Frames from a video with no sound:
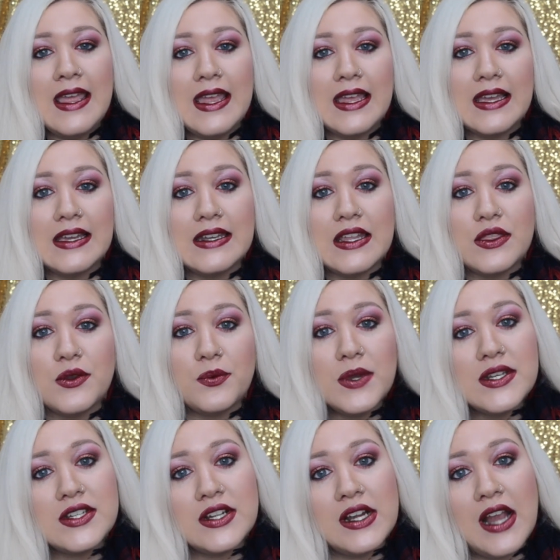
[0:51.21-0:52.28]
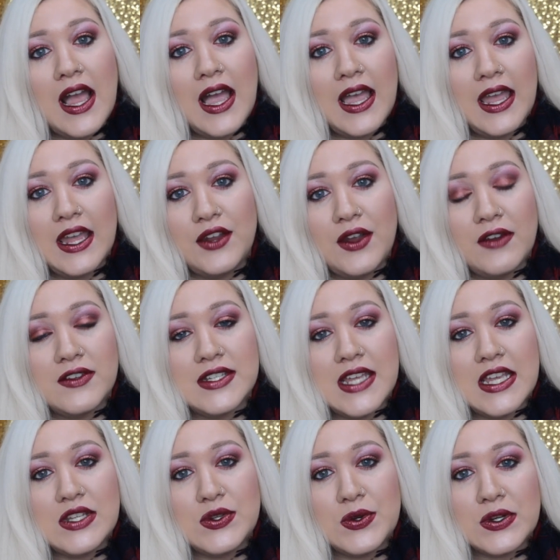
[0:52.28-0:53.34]
and in the winter I
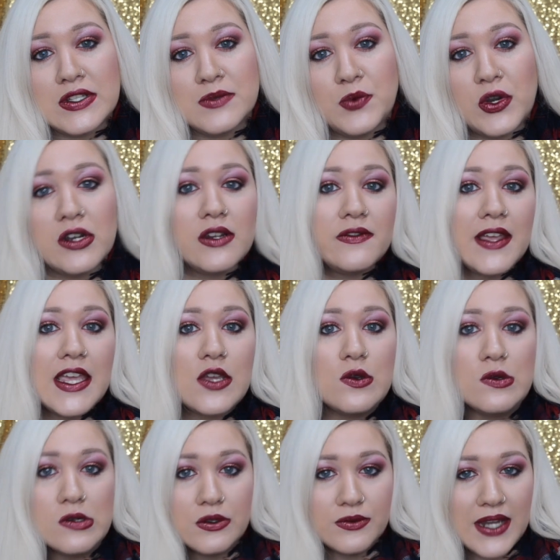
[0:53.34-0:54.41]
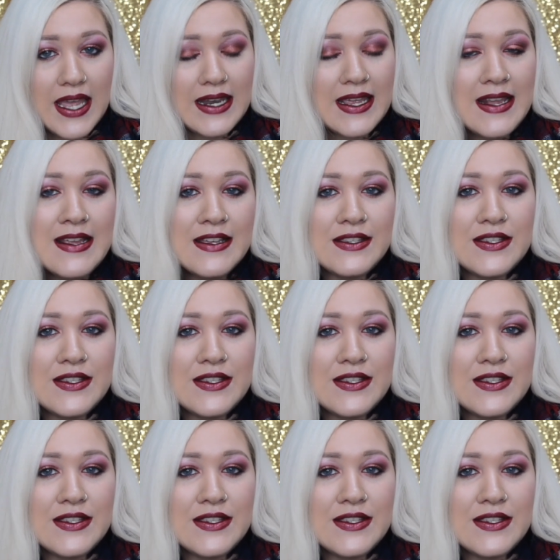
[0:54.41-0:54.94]
gravitate towards more of a cool red.